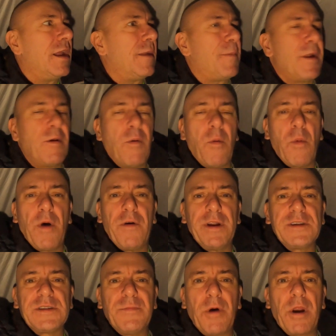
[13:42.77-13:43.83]
depending on what
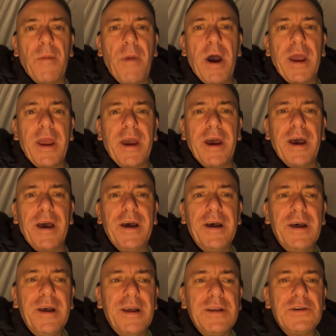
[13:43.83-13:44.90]
weather is tomorrow, I might
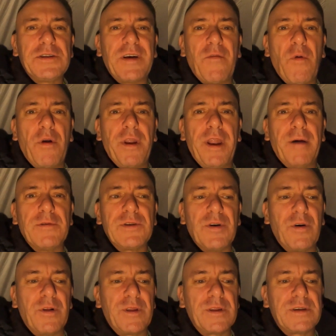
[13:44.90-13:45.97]
just have a wander down
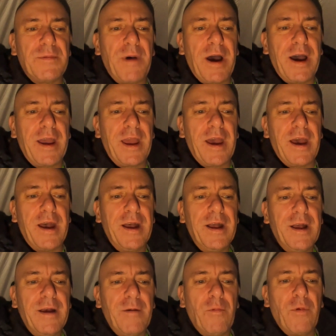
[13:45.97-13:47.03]
to my
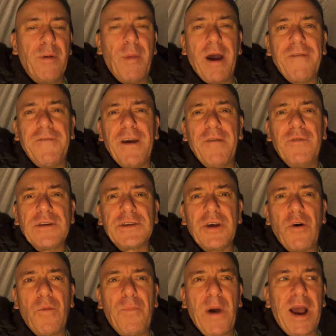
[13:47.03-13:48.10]
one of my favourites,
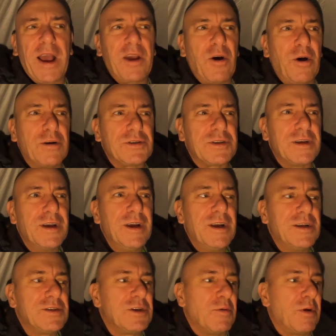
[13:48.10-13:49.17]
the old pack horse.
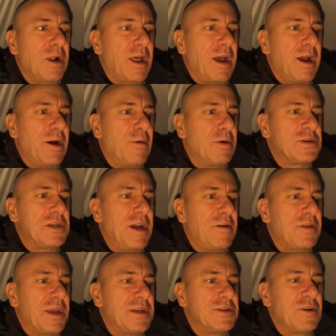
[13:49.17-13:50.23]
So we'll see
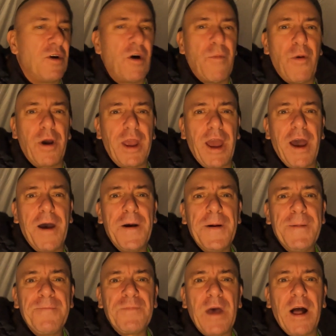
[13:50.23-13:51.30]
how things go. But yeah,
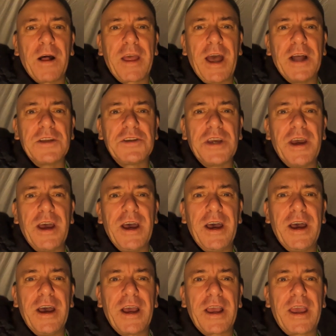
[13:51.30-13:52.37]
I'll catch up
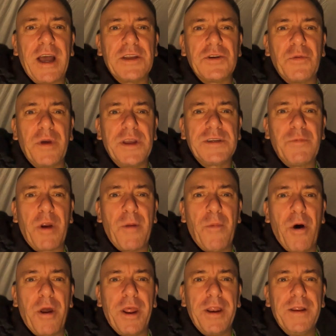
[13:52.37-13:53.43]
with you tomorrow
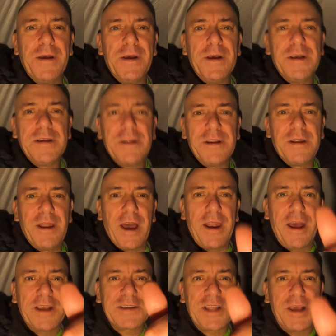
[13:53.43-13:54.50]
morning.
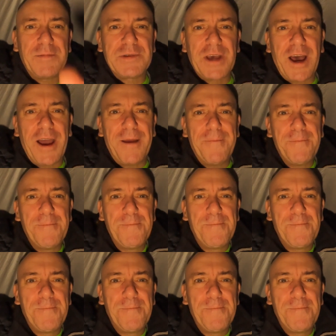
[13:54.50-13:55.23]
Night, sleep tight.